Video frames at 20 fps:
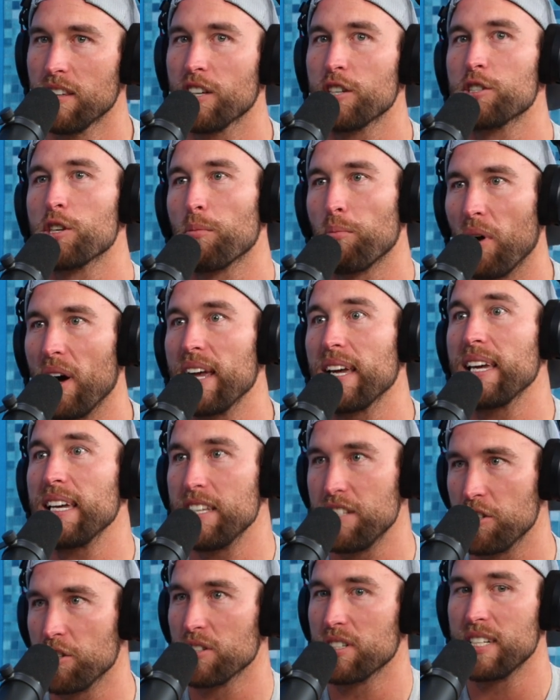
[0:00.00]
Because they're playing
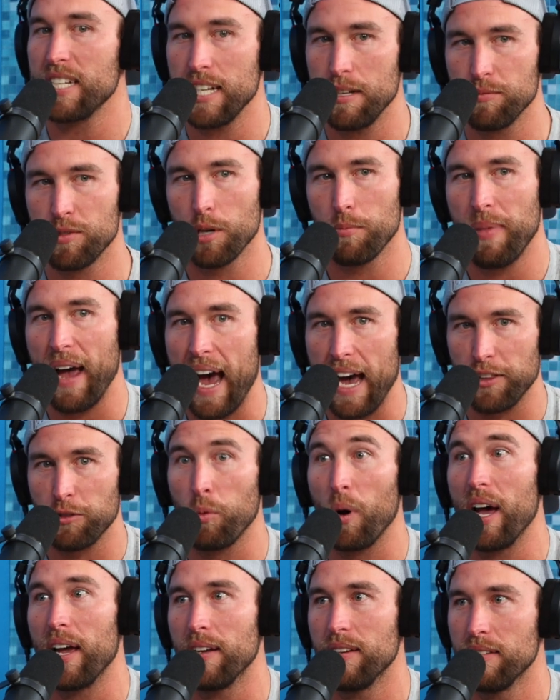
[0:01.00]
easier teams. Their
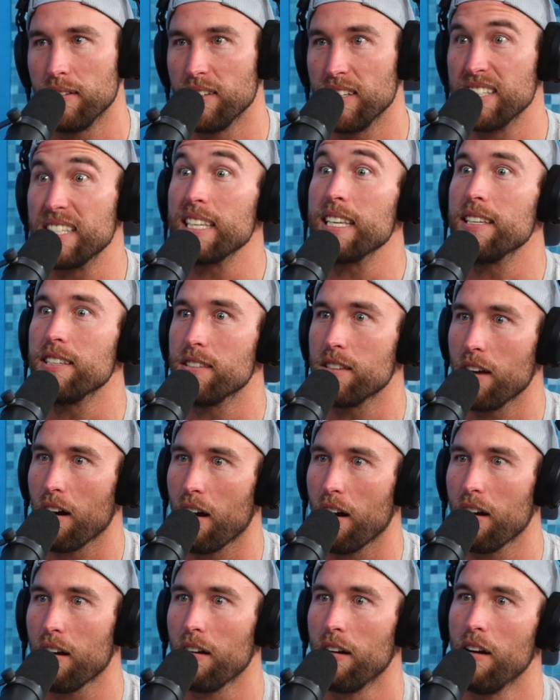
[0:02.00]
pathway is
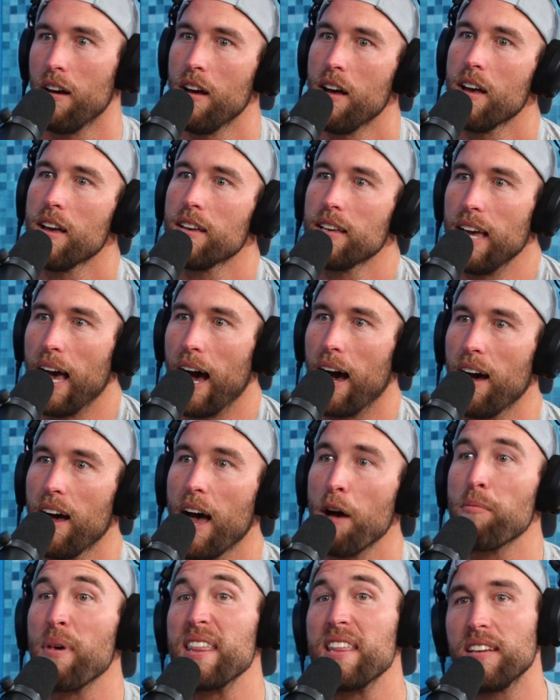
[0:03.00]
easier. Yeah.
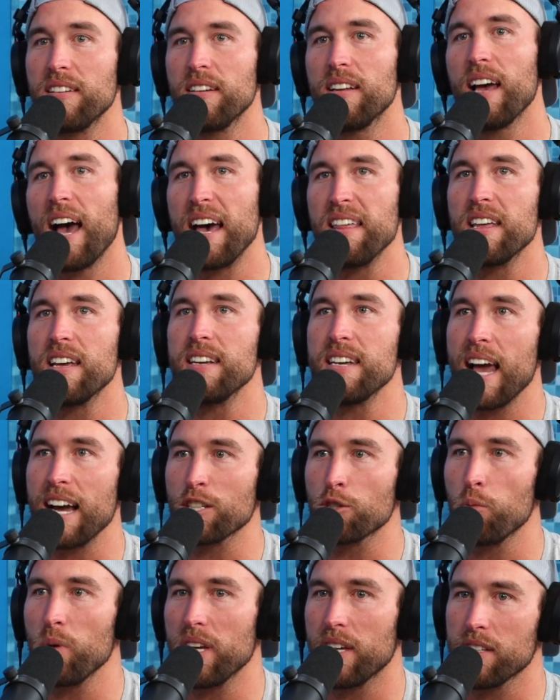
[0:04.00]
But then
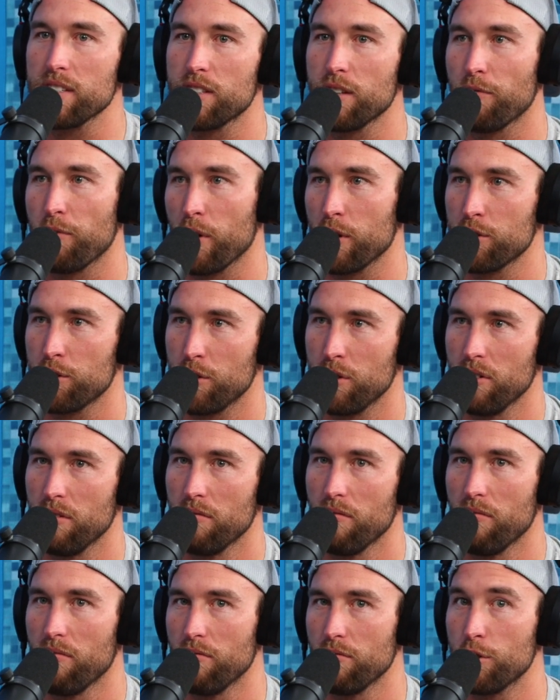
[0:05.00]
next week is the first
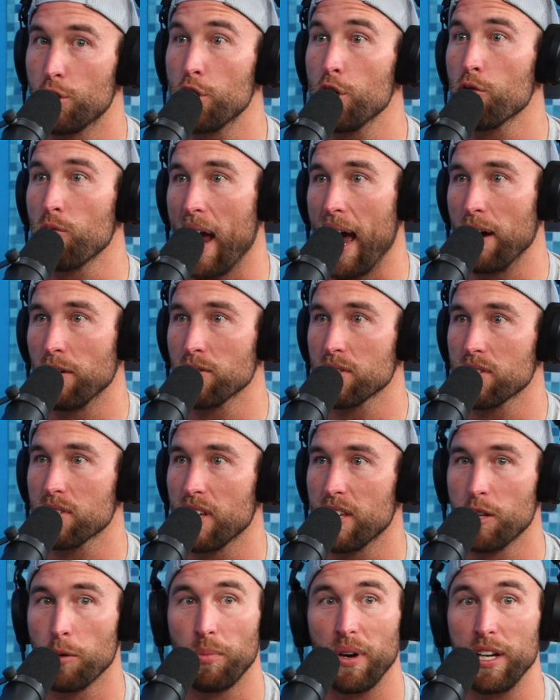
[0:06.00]
2 rounds
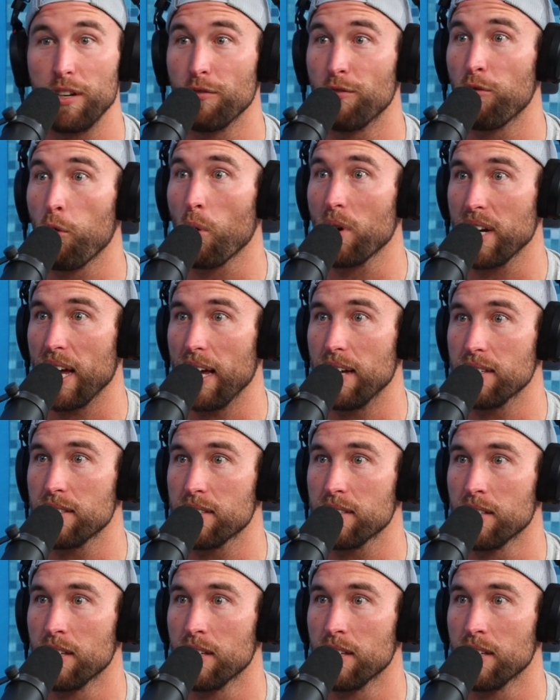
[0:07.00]
and they're played in 4 days.